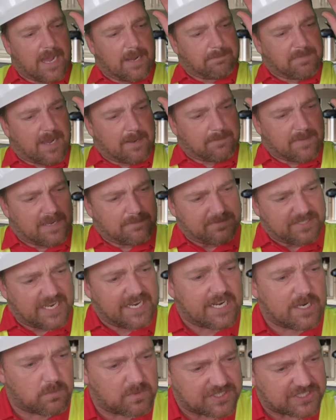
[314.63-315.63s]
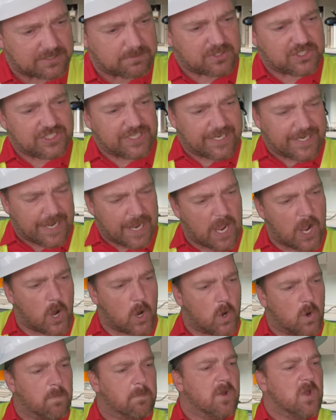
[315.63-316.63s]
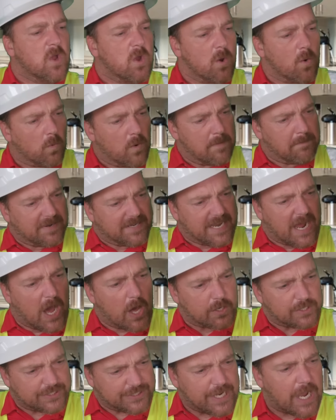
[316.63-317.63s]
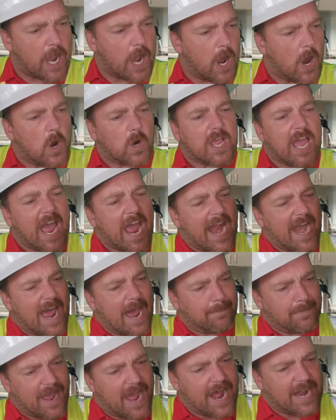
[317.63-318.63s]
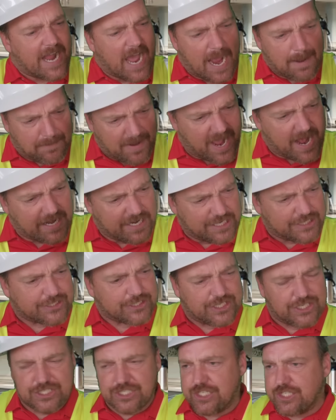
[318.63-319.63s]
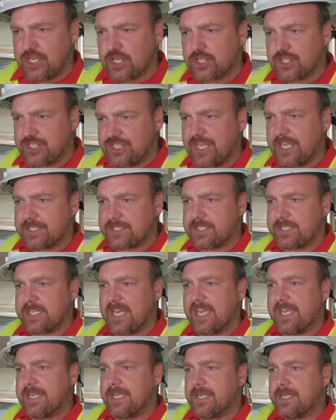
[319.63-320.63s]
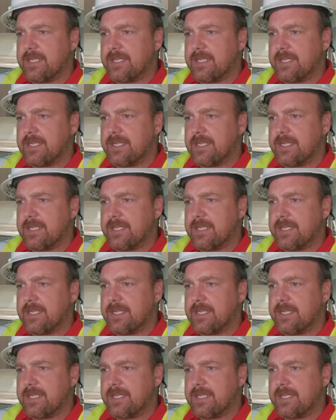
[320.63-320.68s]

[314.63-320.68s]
I'm dealing with some shit at home with my daughter's dog, and I'm not listening to your shit today.